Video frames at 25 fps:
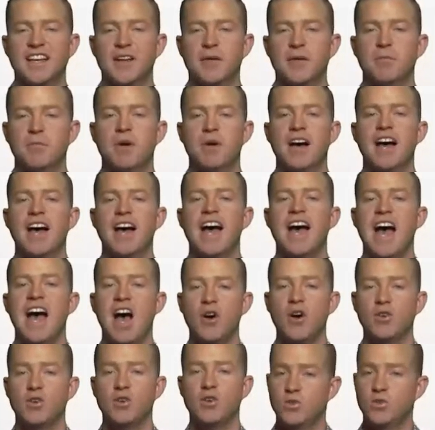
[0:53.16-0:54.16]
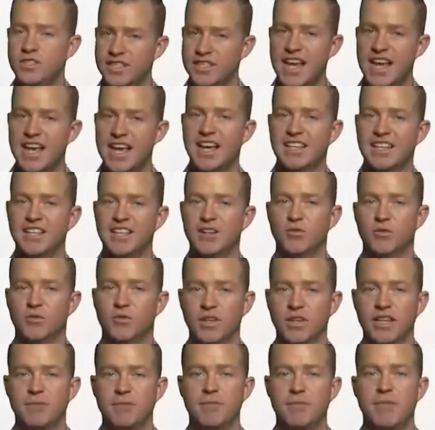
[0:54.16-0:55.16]
but how you say it that
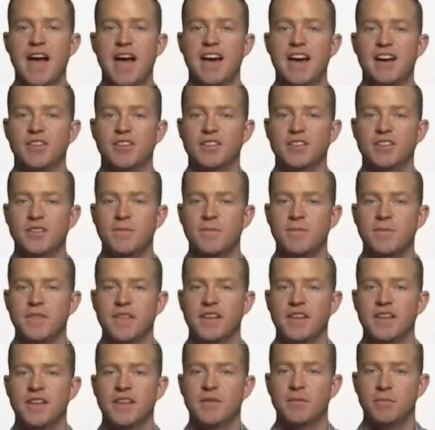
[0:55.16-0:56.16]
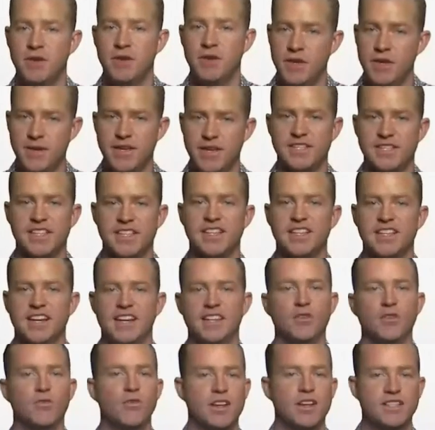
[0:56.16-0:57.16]
really matters. Be busy,
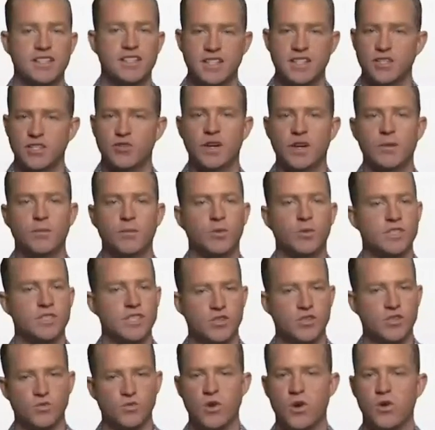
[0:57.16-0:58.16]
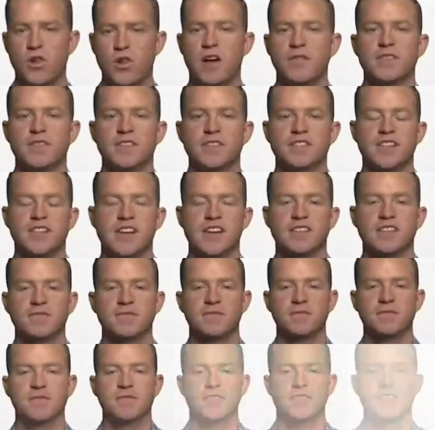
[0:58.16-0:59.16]
and the rest of the script will just roll off the tongue.
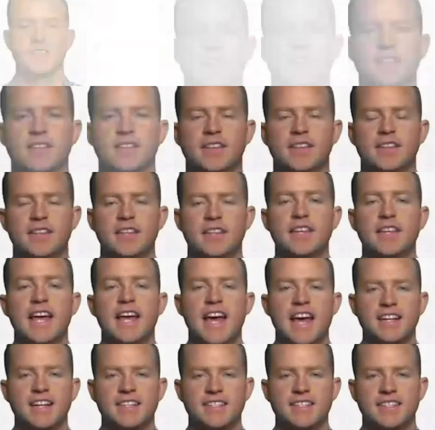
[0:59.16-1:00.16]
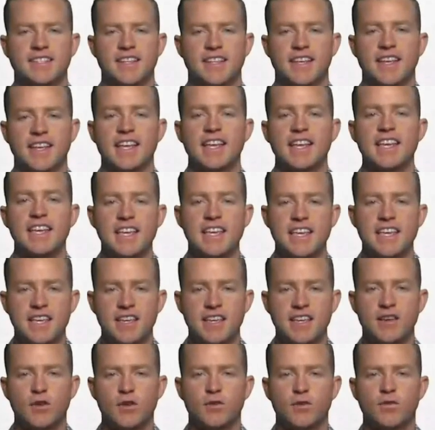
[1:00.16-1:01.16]
Next,
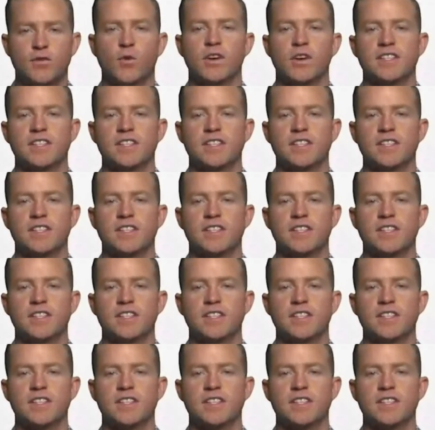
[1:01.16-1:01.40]
E for